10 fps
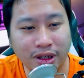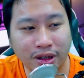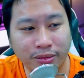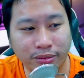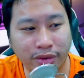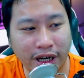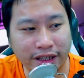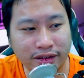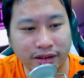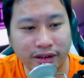but
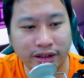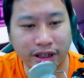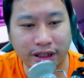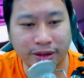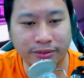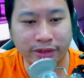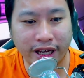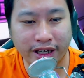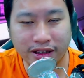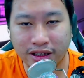um,
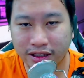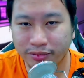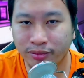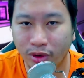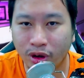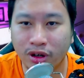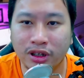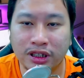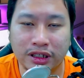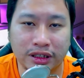anything more
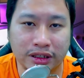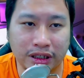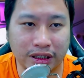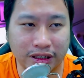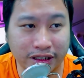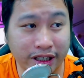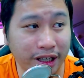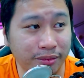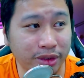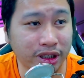uh, it
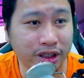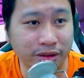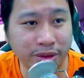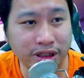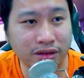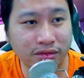can be a little bit